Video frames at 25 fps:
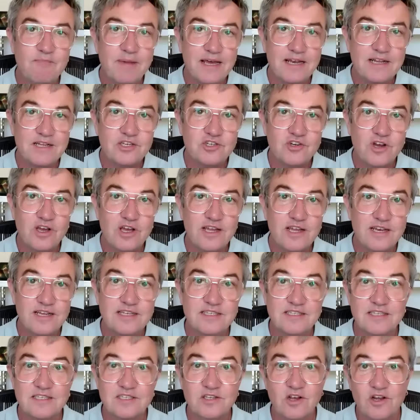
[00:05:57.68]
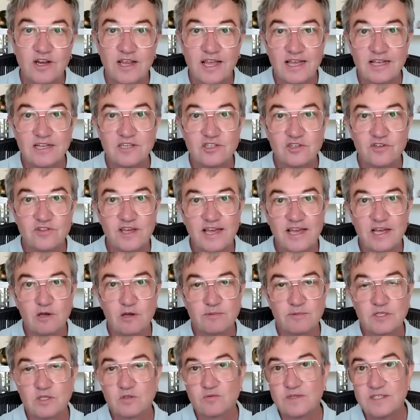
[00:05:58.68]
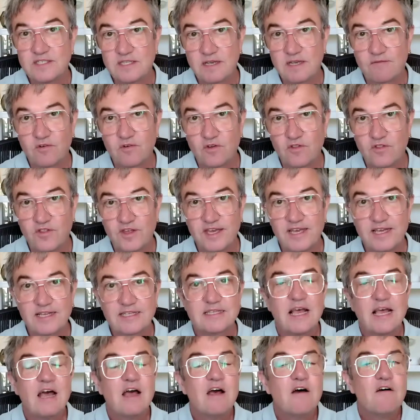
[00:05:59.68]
Metatron is this archangel that helps us with several things.